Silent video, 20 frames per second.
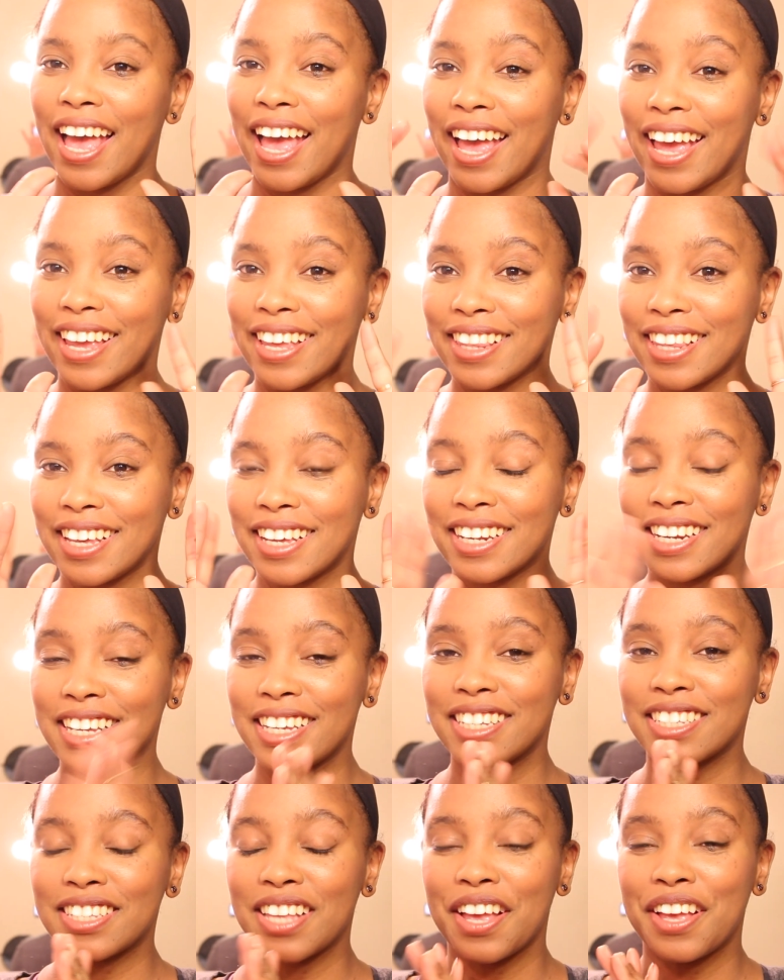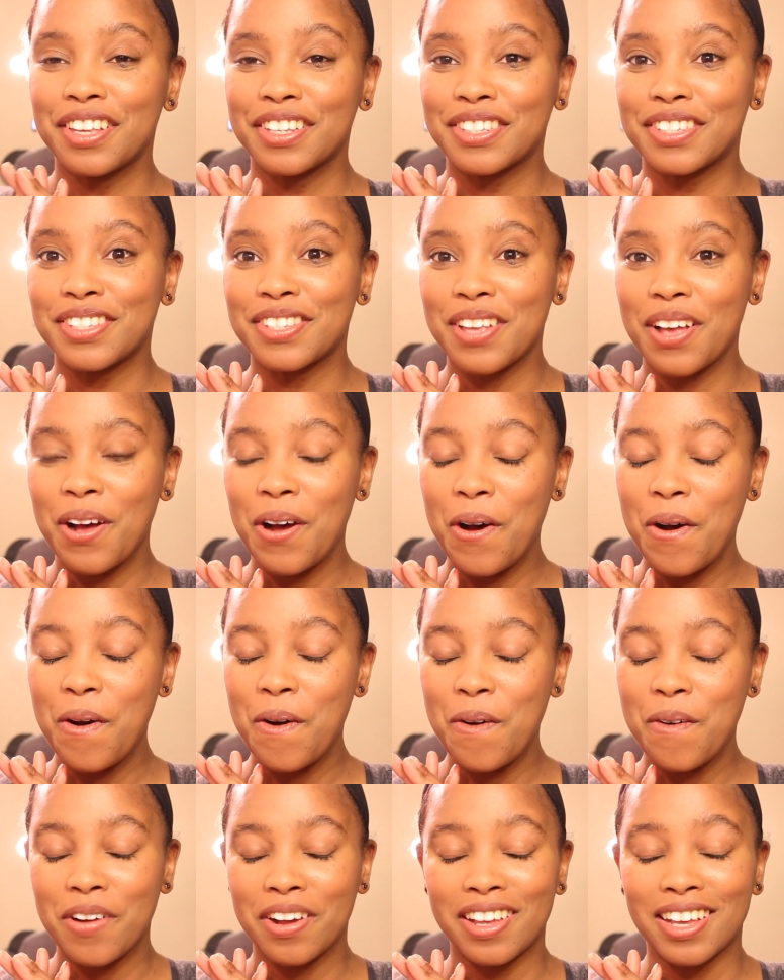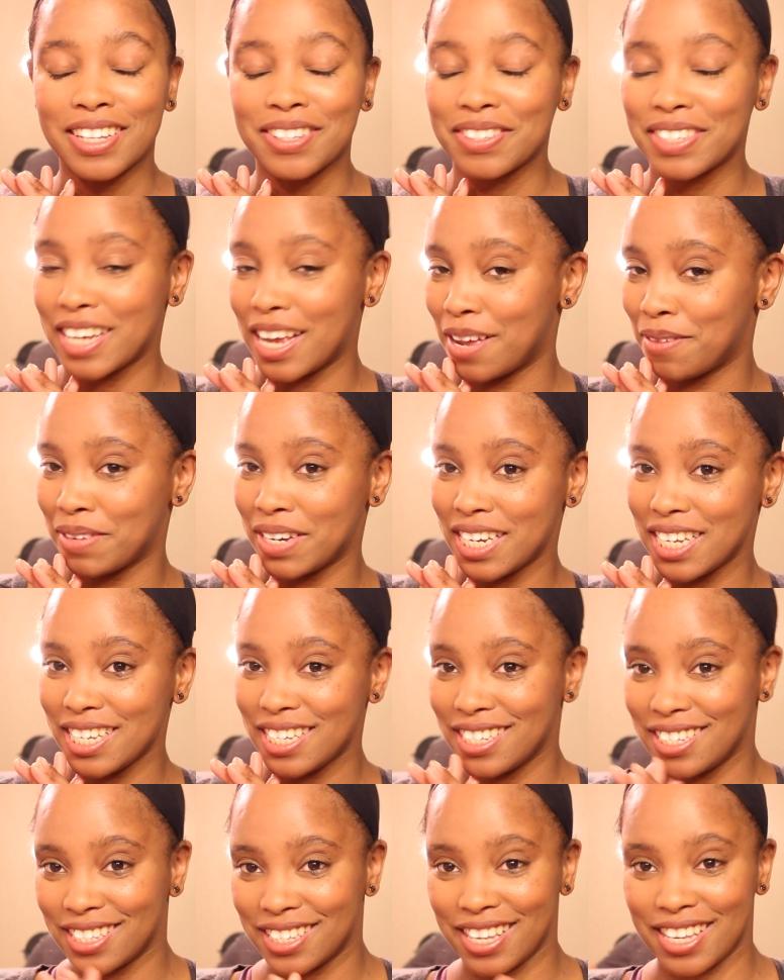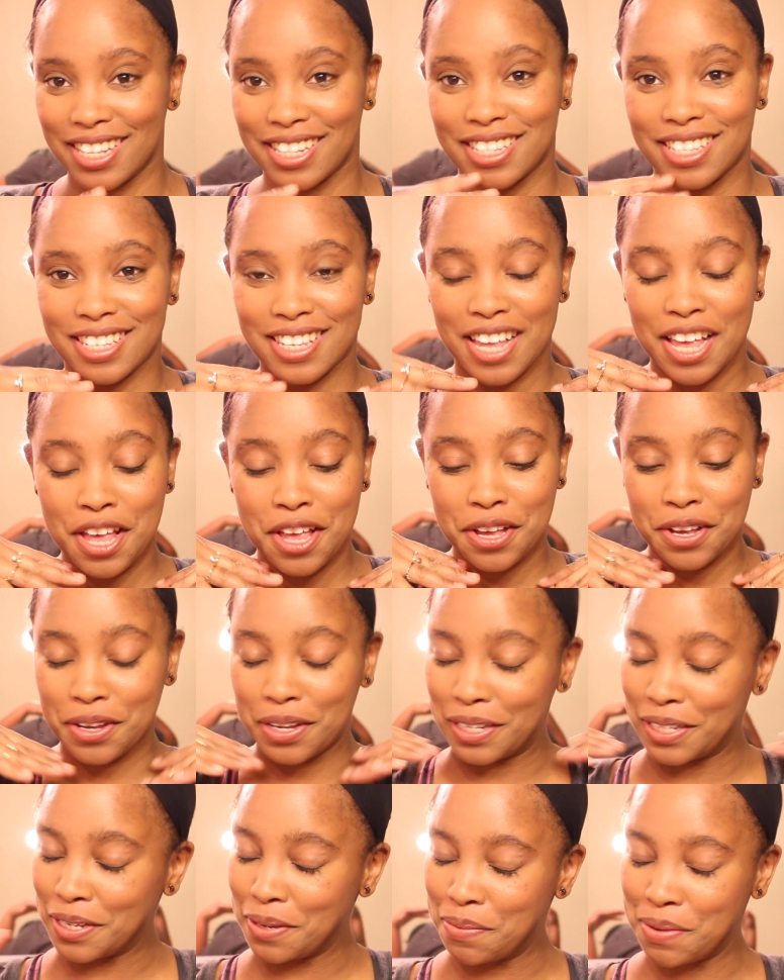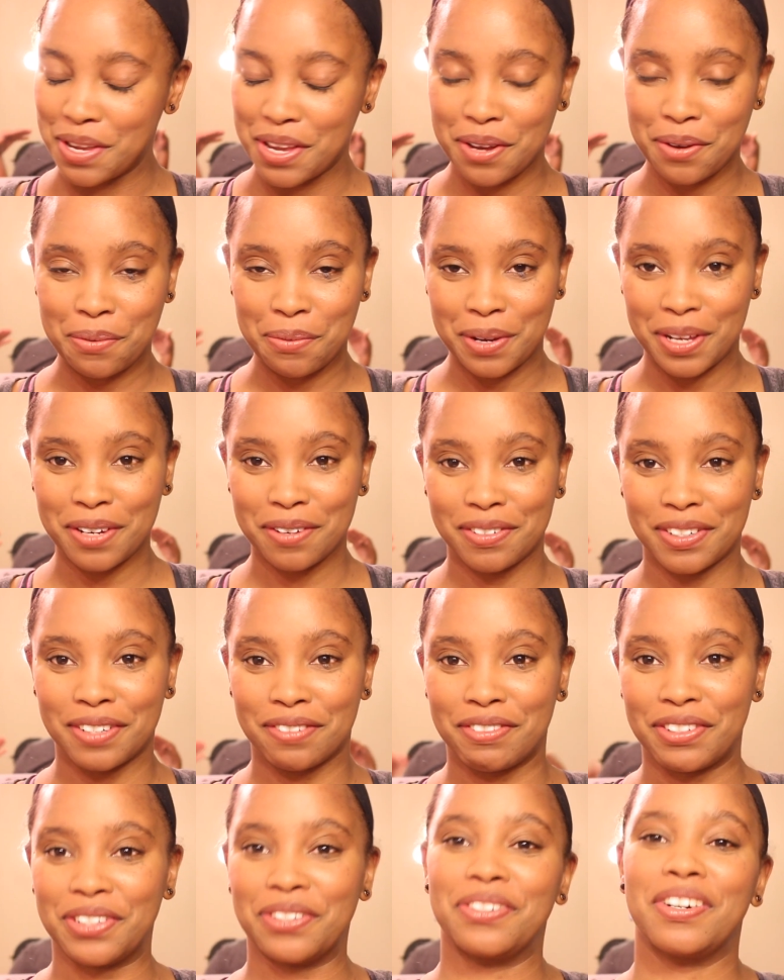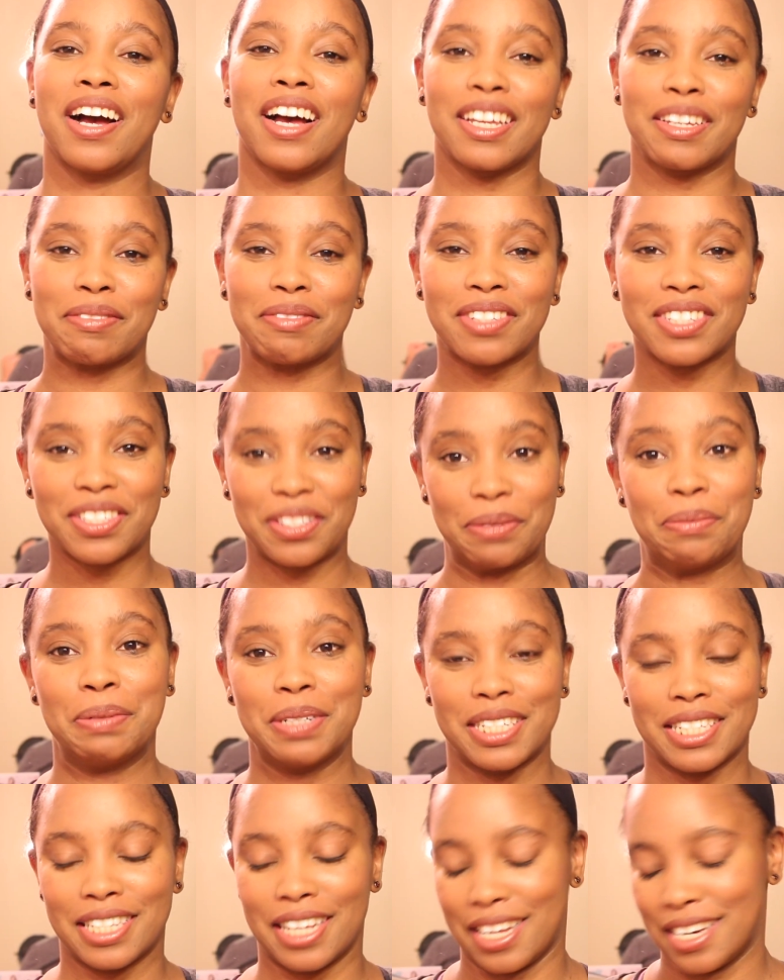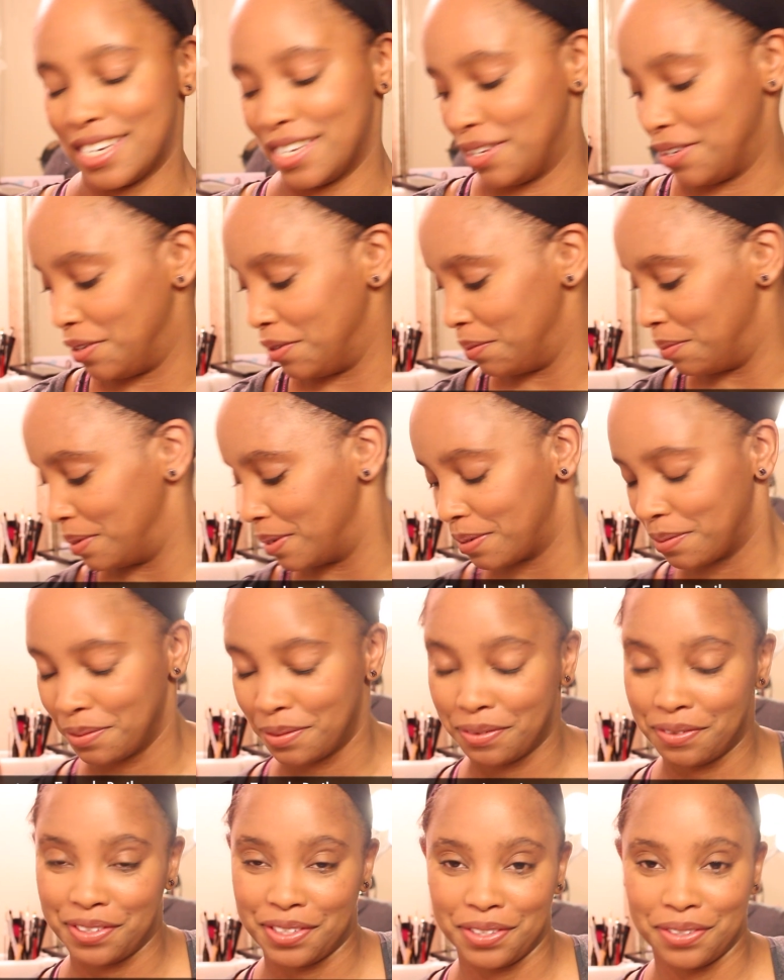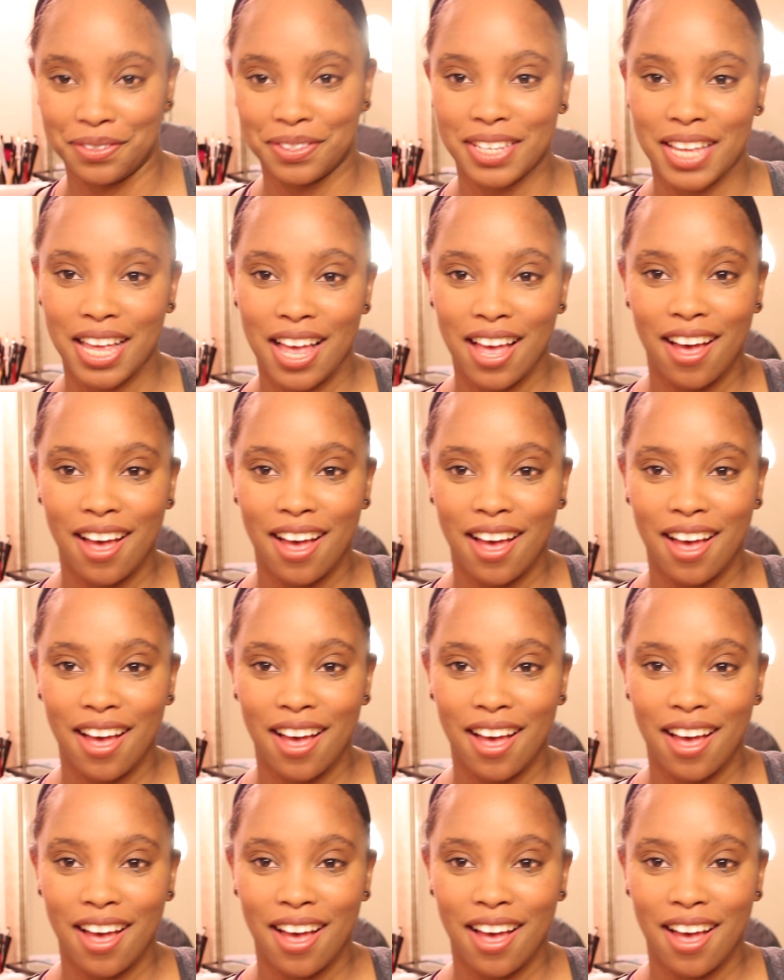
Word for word: Hey ladies! So guess what time it is? It's going to be a week review. I'm super excited to do week reviews.